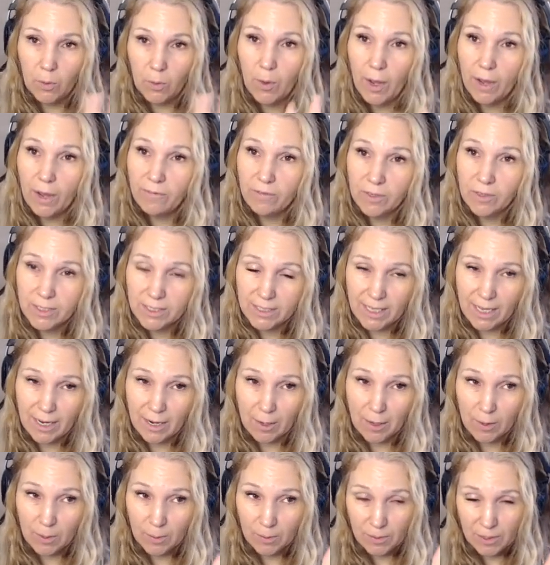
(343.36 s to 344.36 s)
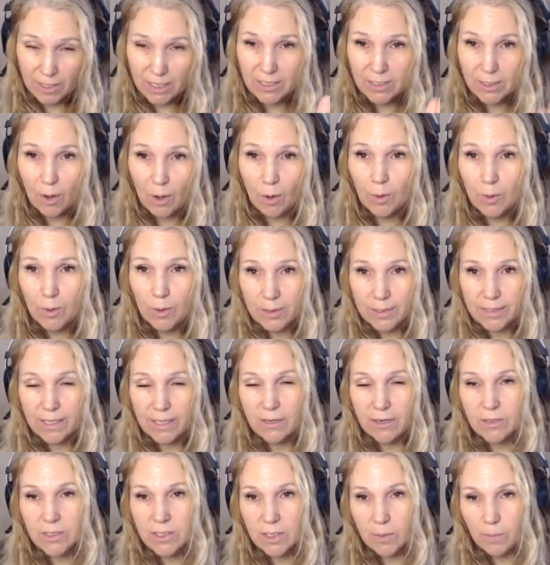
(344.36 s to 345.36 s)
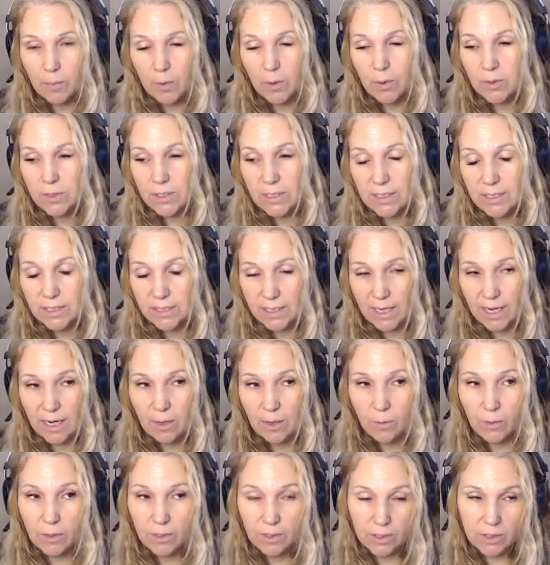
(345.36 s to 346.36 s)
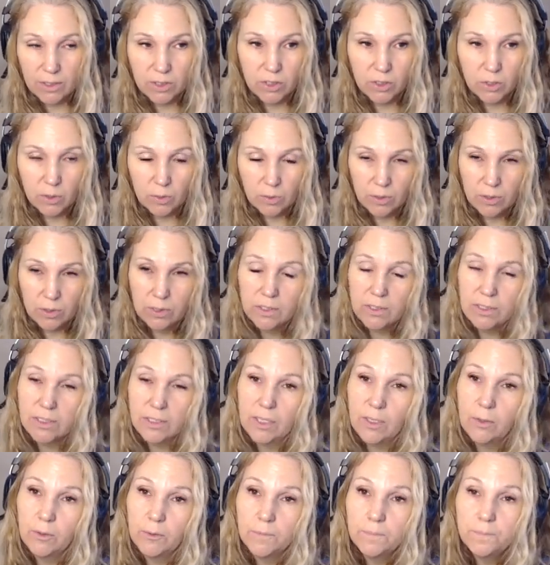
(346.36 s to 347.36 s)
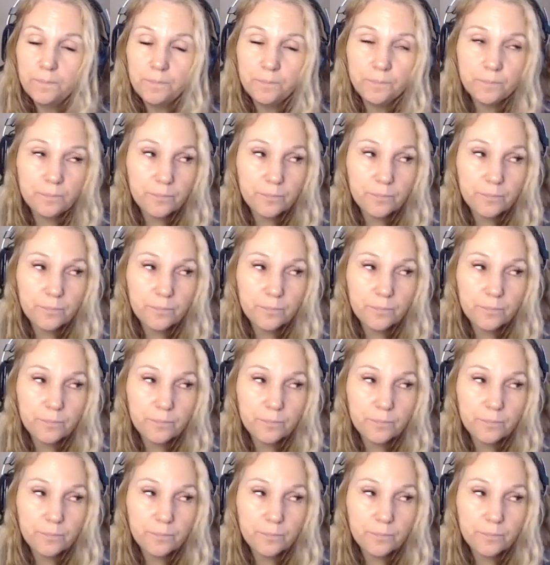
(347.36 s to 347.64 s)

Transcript: whoever's there, the adult who's there is supposed to stay with the student. So,